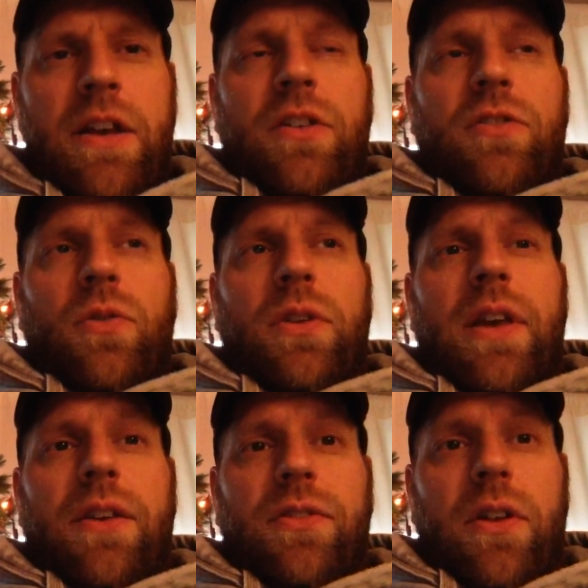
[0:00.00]
So
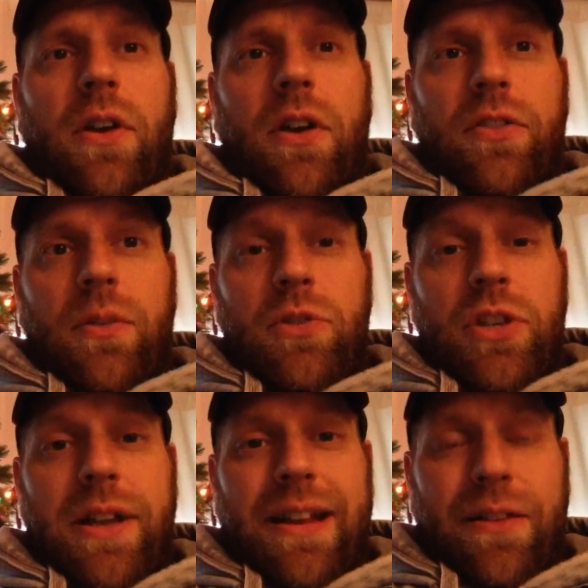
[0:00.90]
yes, there are some
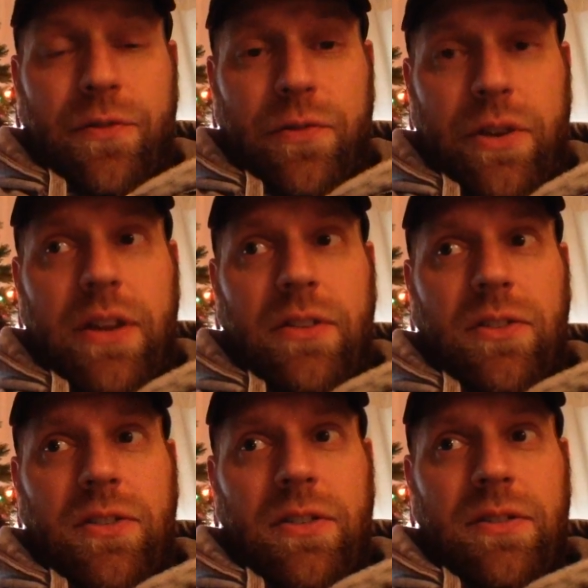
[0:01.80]
genetic
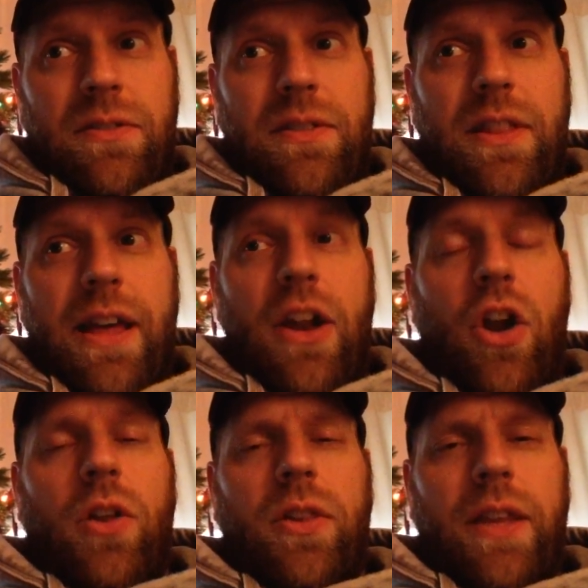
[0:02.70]
freaks that
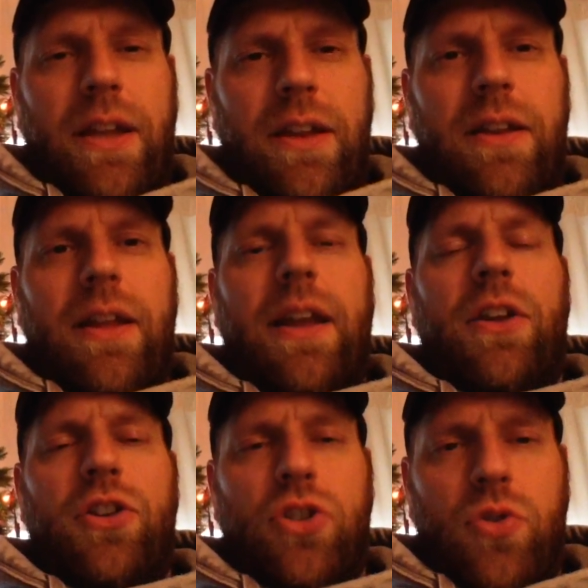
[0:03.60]
are lean
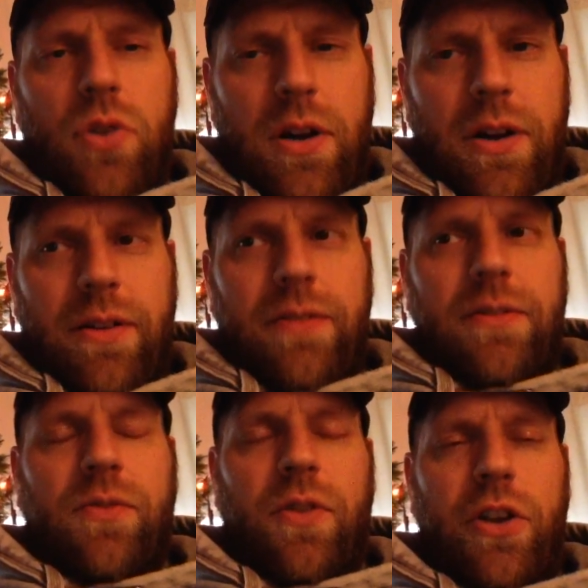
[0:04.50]
and strong.
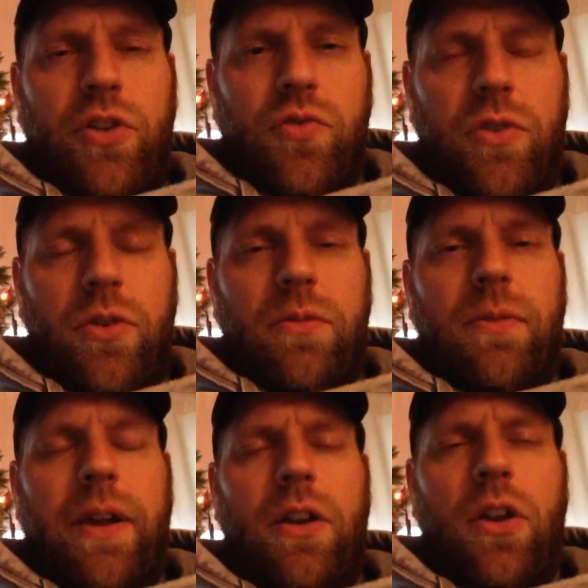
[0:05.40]
It's very true.
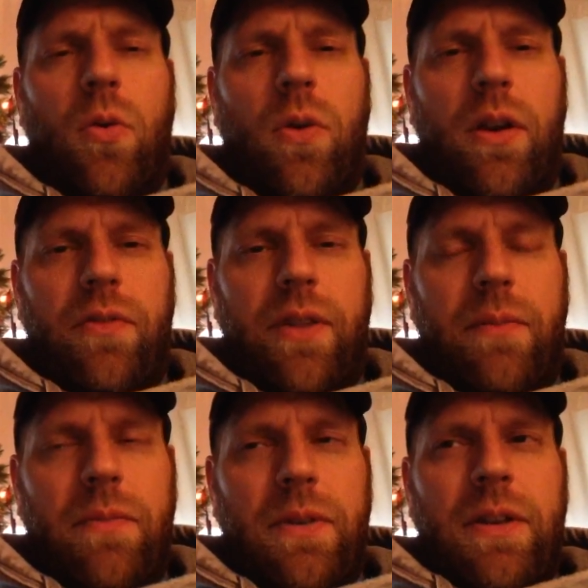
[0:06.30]
I know one of them.
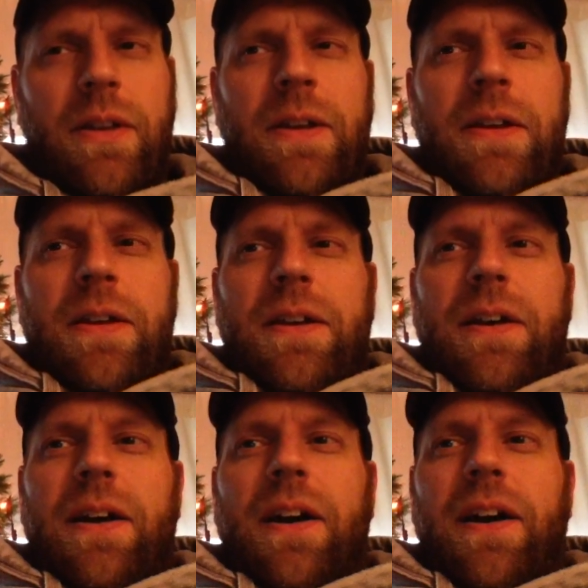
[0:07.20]

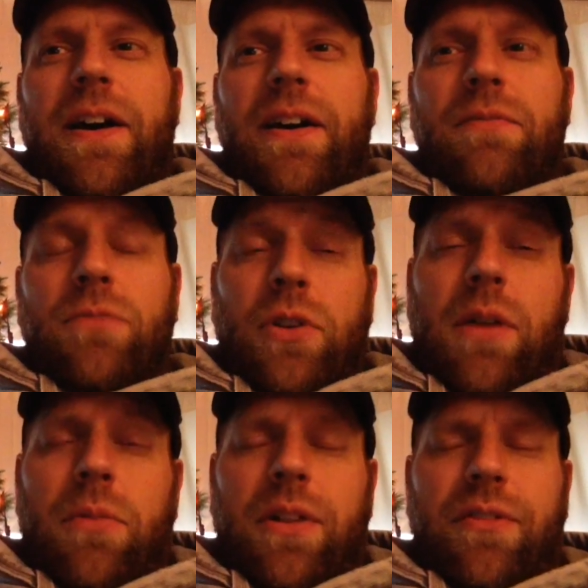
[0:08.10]
A
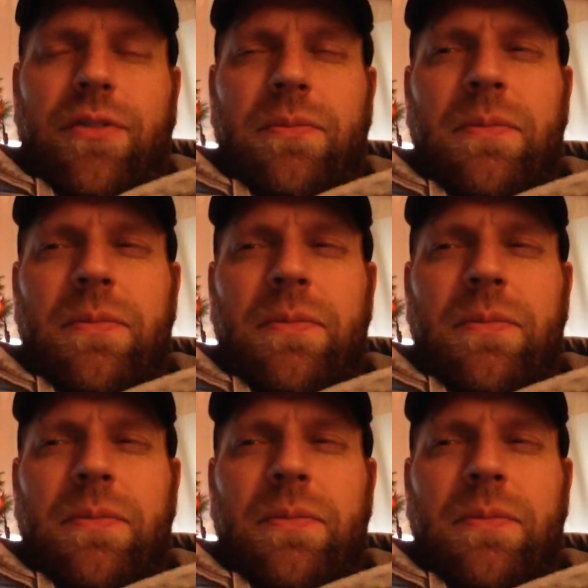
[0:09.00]
couple of them.